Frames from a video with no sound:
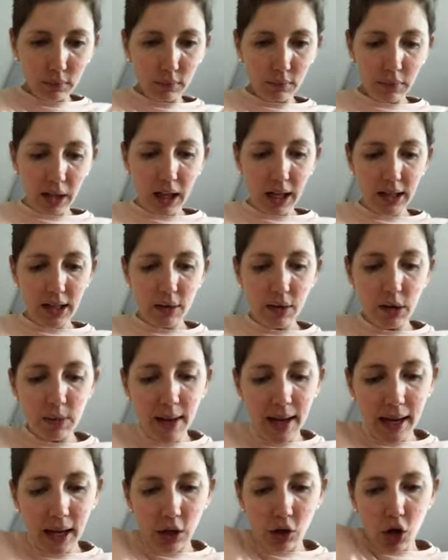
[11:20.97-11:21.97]
because I was
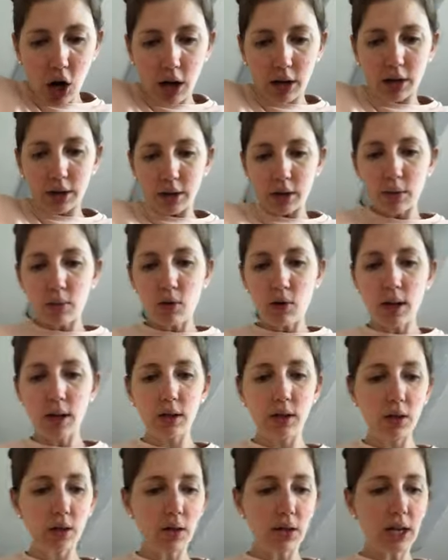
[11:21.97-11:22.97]
making chocolate this morning,
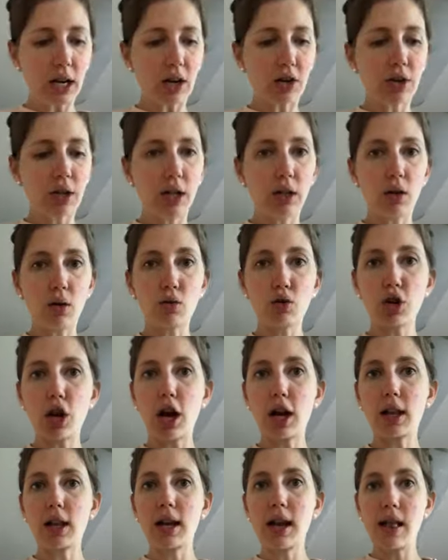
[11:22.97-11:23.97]
so there's actually no
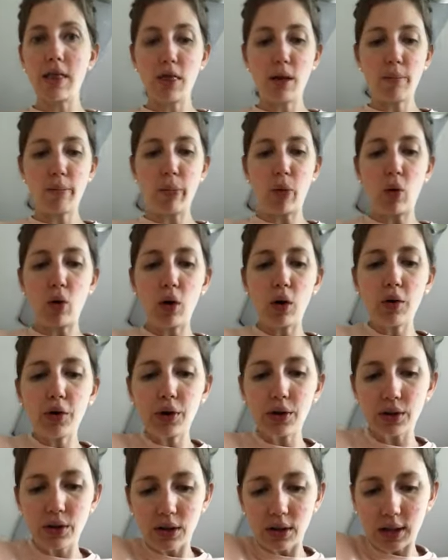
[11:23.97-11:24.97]
chocolate in the bowl.
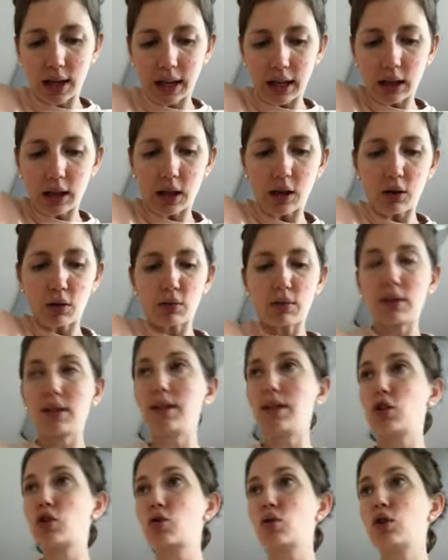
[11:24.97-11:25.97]
There's just like a little
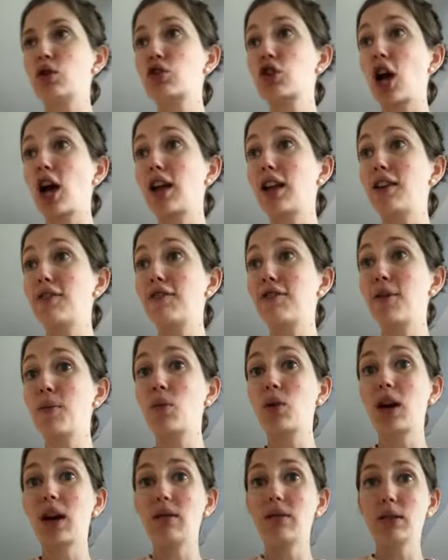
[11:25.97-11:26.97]
residual chocolate from
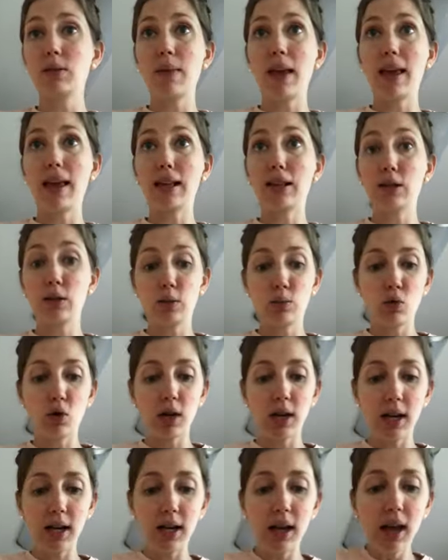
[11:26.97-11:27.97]
what I was making this
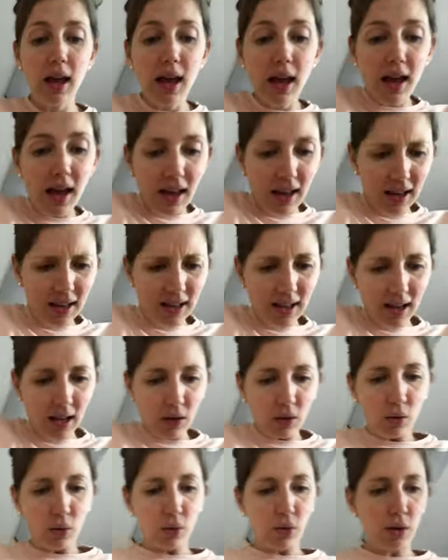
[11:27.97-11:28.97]
morning. Isn't it
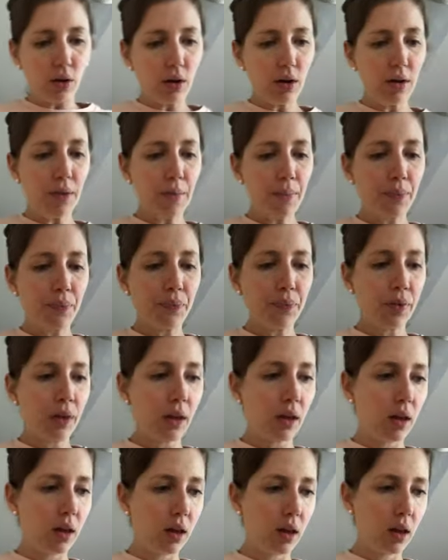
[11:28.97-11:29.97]
cool? Mommy,
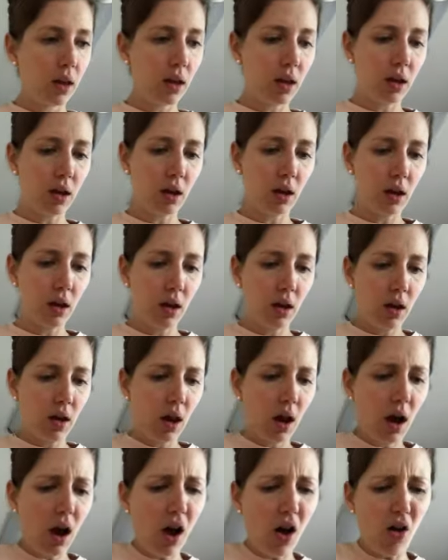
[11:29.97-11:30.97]
this is stuck
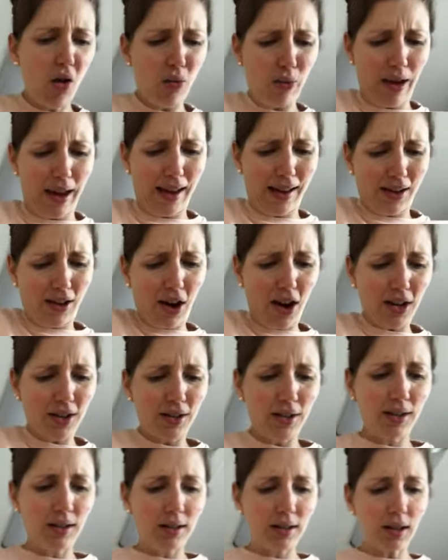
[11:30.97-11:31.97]
together. Oh my
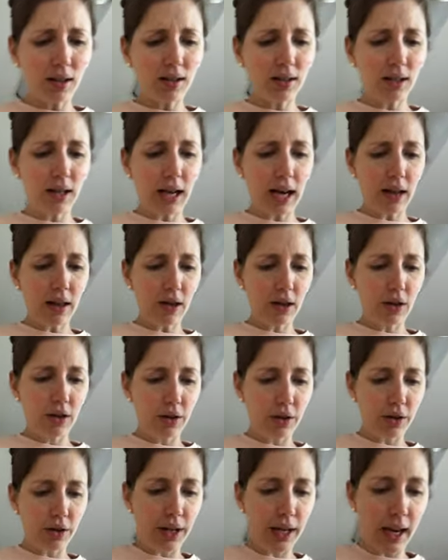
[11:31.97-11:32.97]
gosh, it's stuck together.
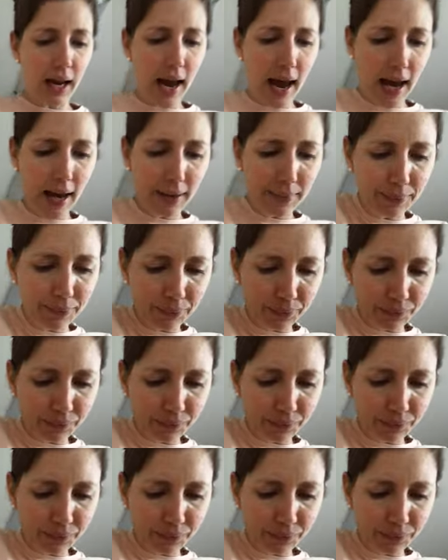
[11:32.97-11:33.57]
You're kidding.